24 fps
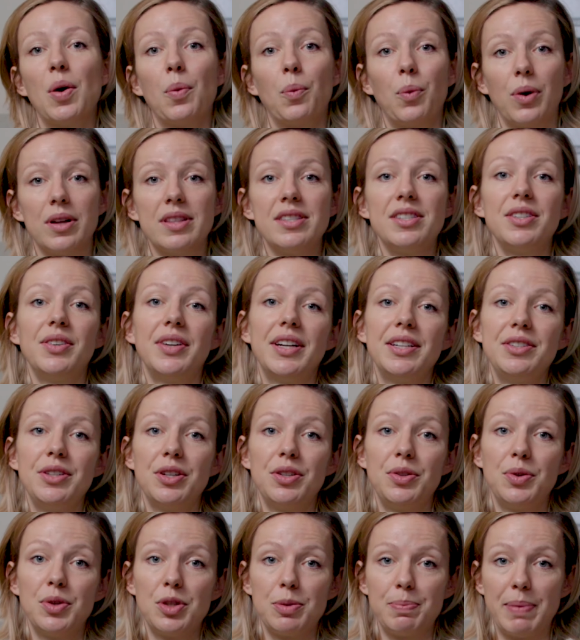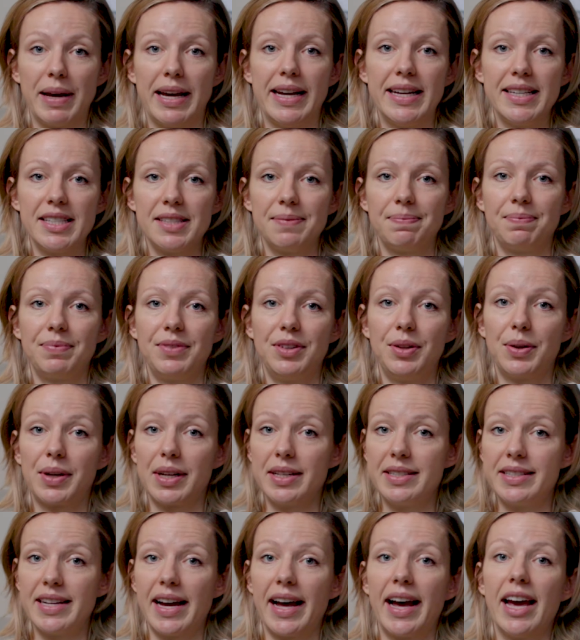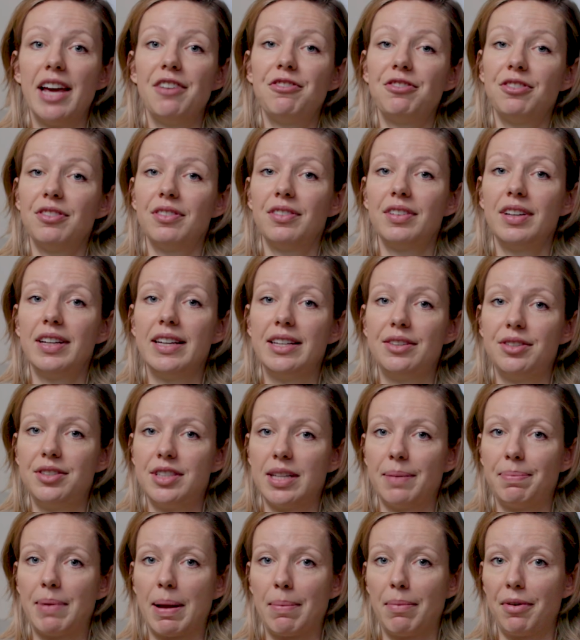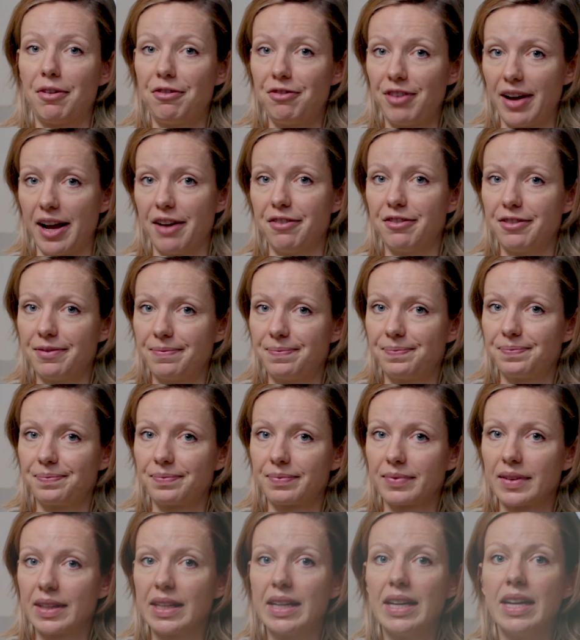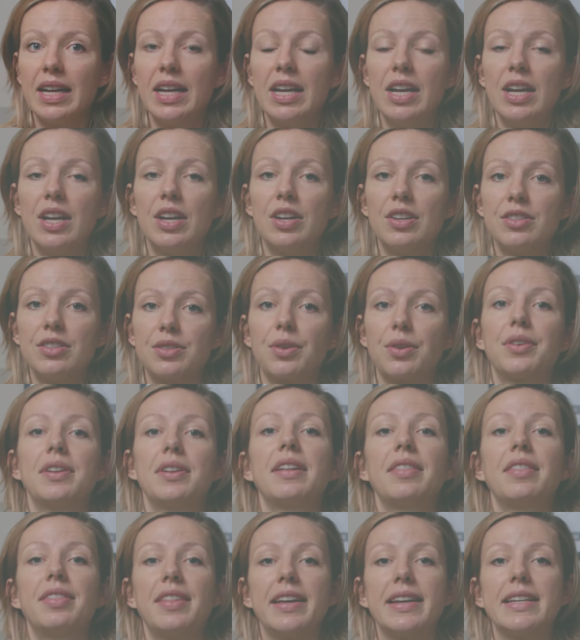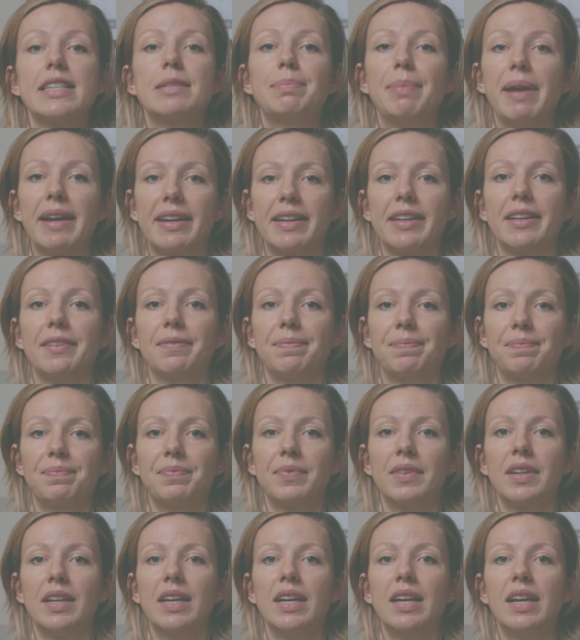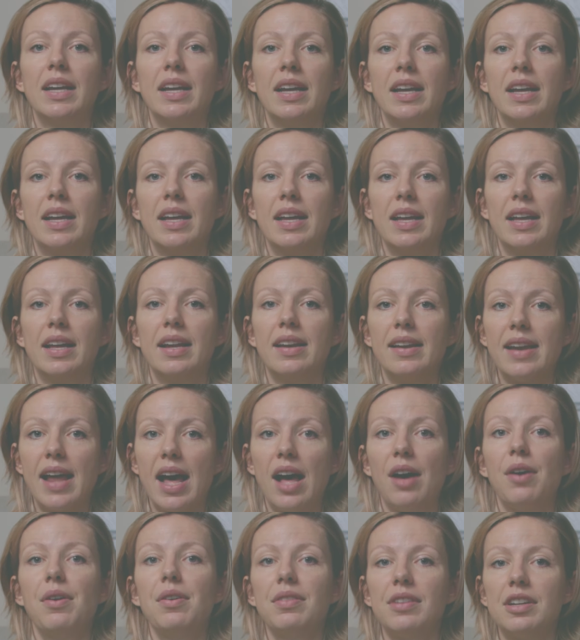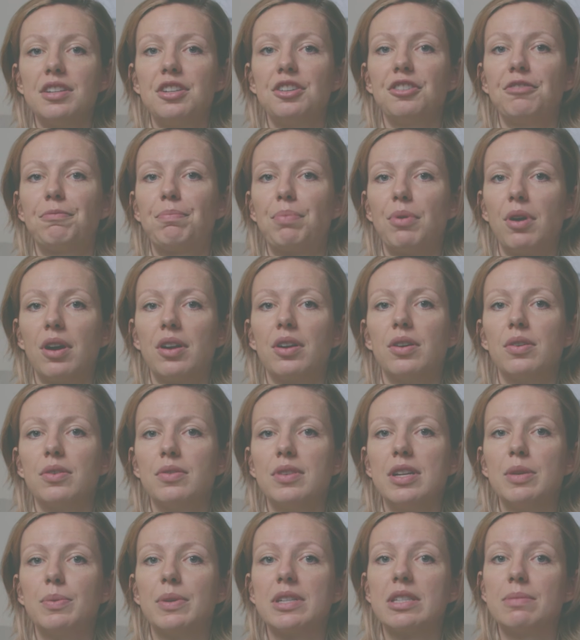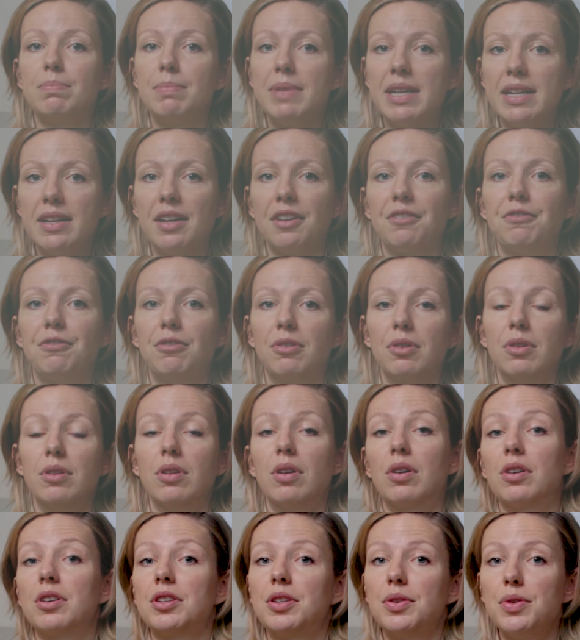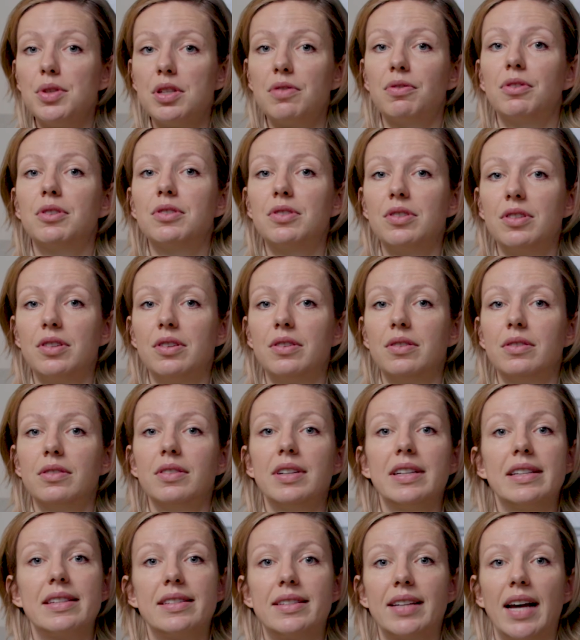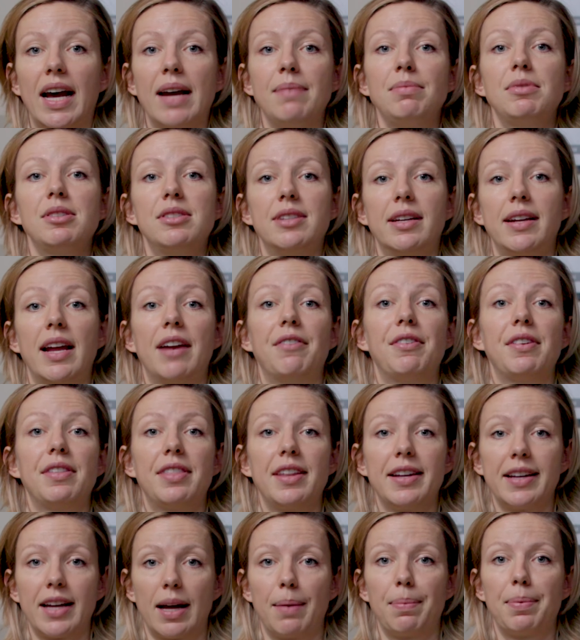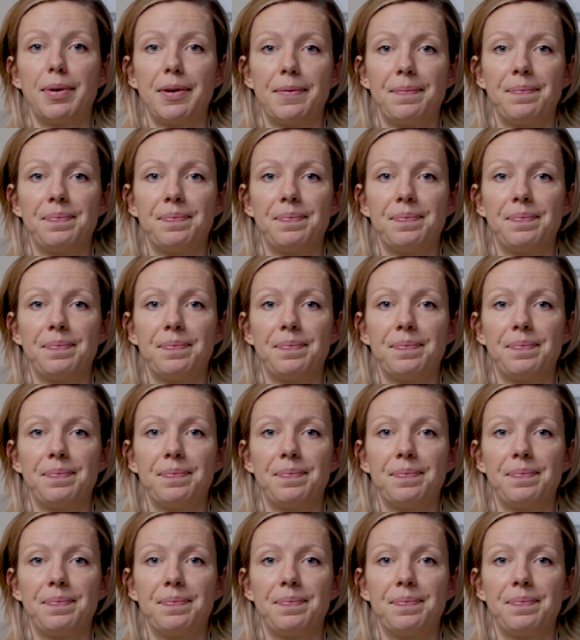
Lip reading: Once you're in your new space, you can dive into step number 5, sorting things back in. Now that you've brought only what's meaningful or useful to you, it's time to set everything up.